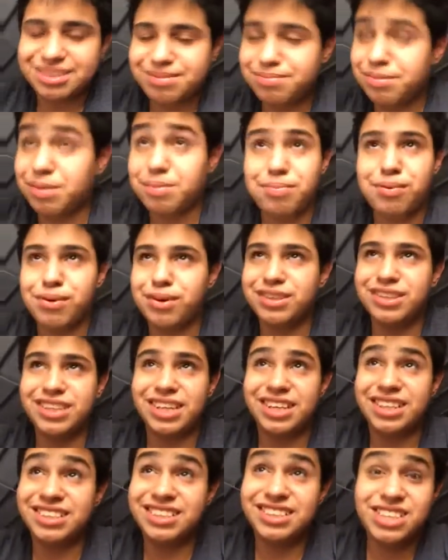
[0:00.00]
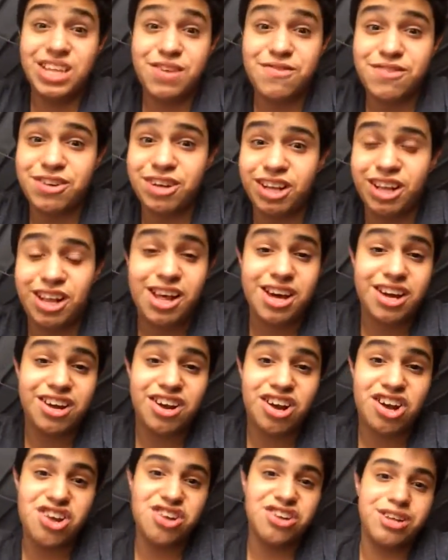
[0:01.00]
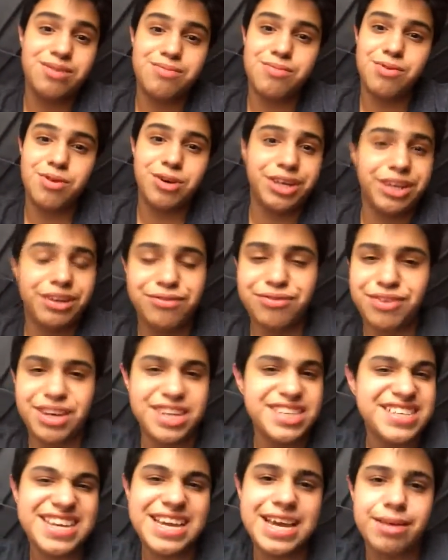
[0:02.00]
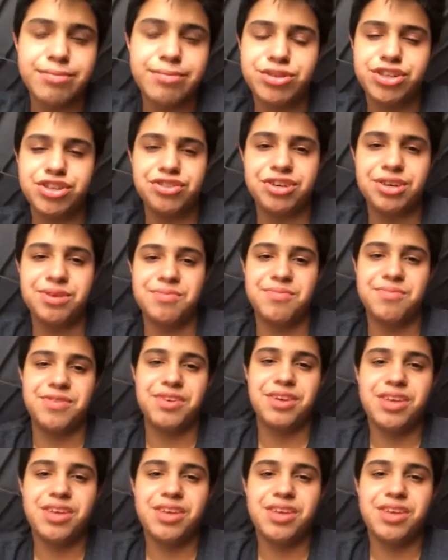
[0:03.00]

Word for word: Let me pause like seven o'clock early morning face cam stream